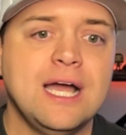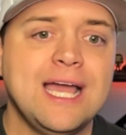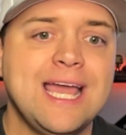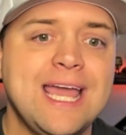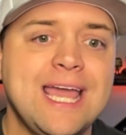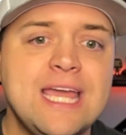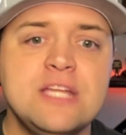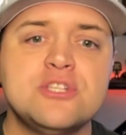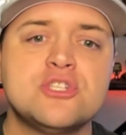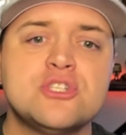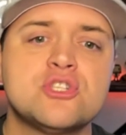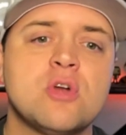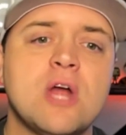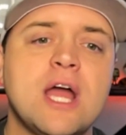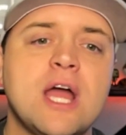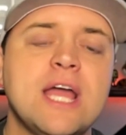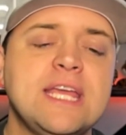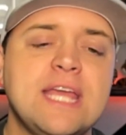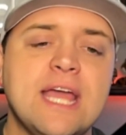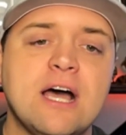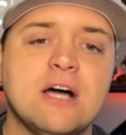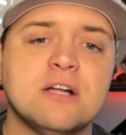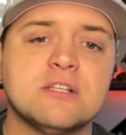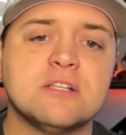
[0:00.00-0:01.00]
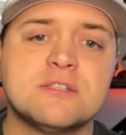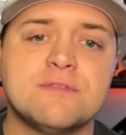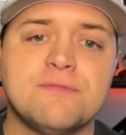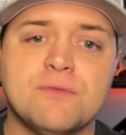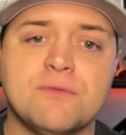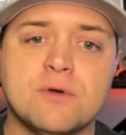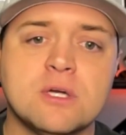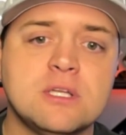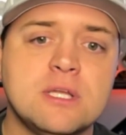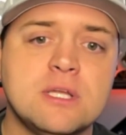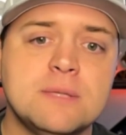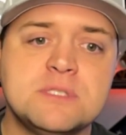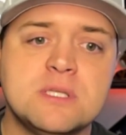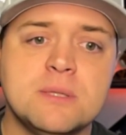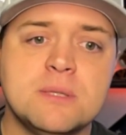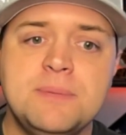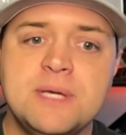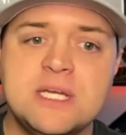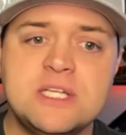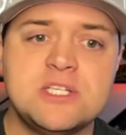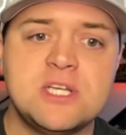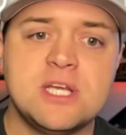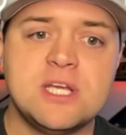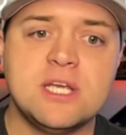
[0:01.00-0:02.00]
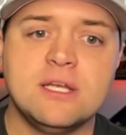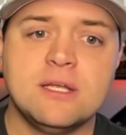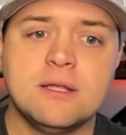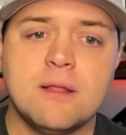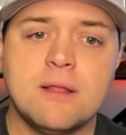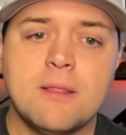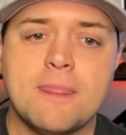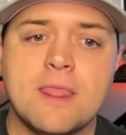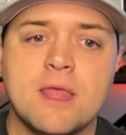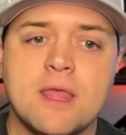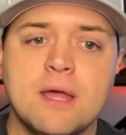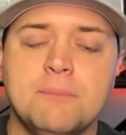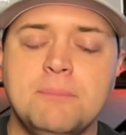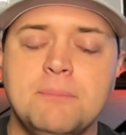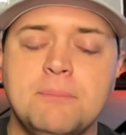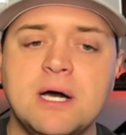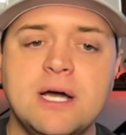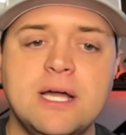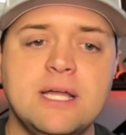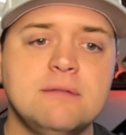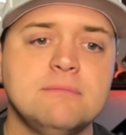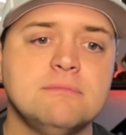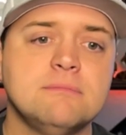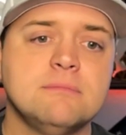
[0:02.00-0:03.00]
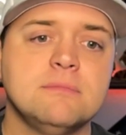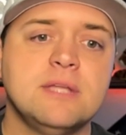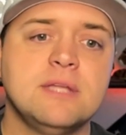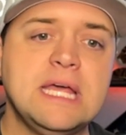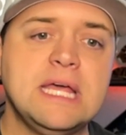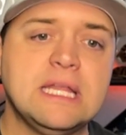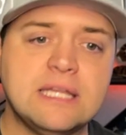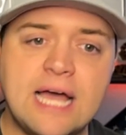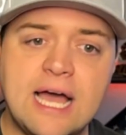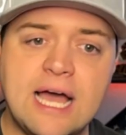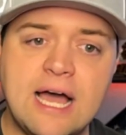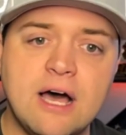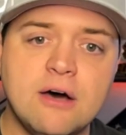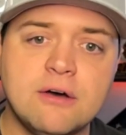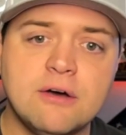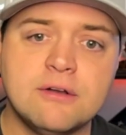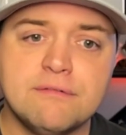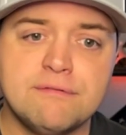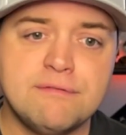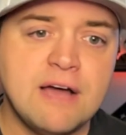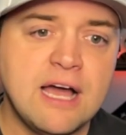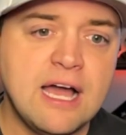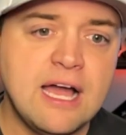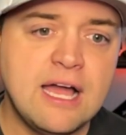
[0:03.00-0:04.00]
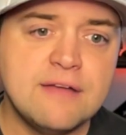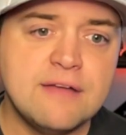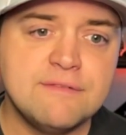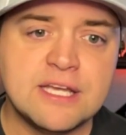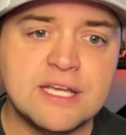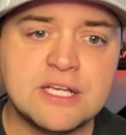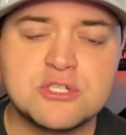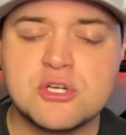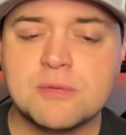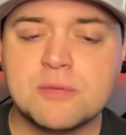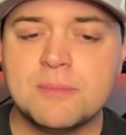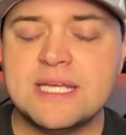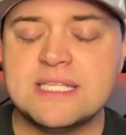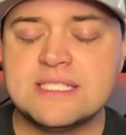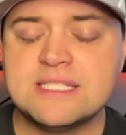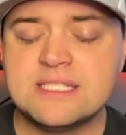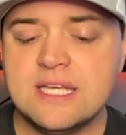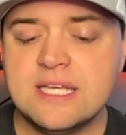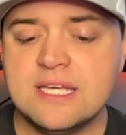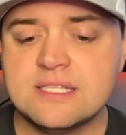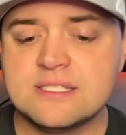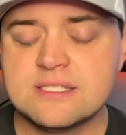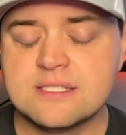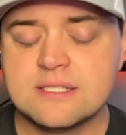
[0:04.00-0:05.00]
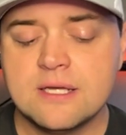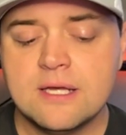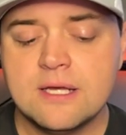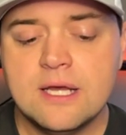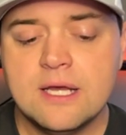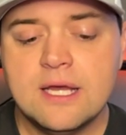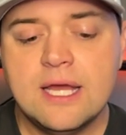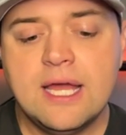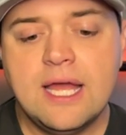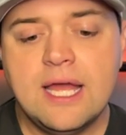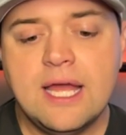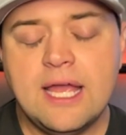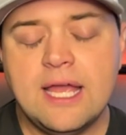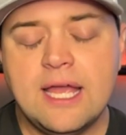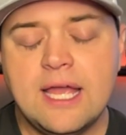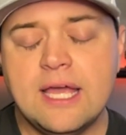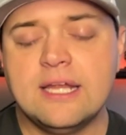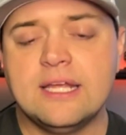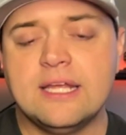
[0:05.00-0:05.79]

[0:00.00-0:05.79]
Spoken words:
8 strikeouts for Clemson pitching, but they allowed 5 extra base hits. And